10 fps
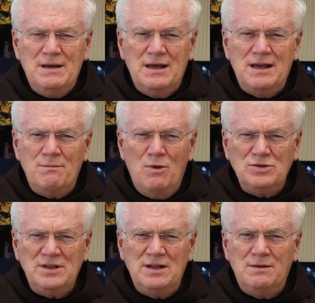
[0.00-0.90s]
Again,
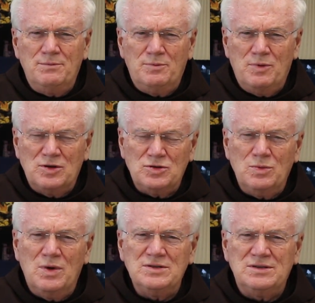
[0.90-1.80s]
mostly the
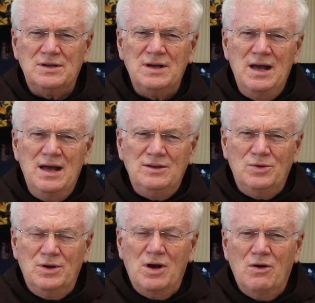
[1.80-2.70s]
question was to
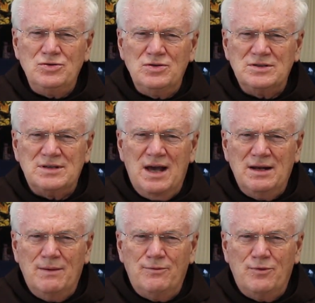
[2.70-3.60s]
encourage you to
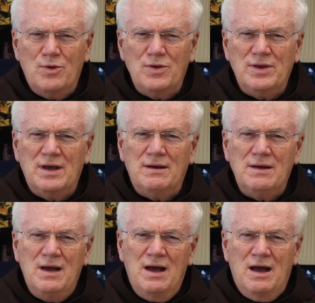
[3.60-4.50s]
sign up for the
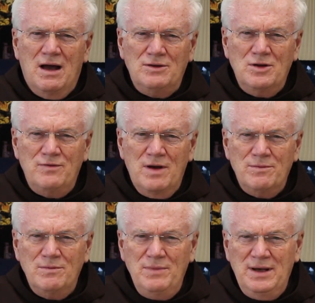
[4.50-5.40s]

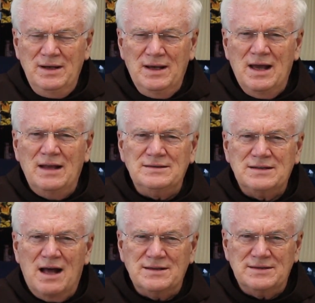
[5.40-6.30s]
November meeting at
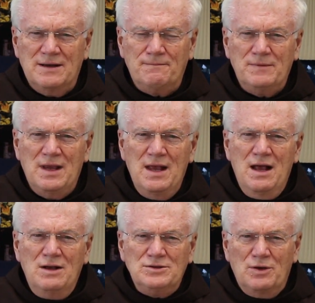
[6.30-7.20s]
Scottsdale.
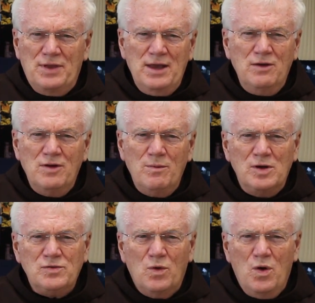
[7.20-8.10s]
So thank you very
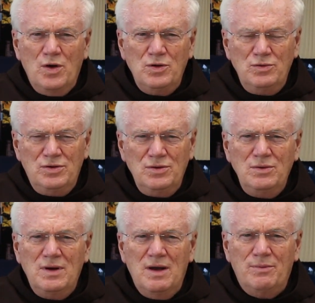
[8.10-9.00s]
much for all you do. I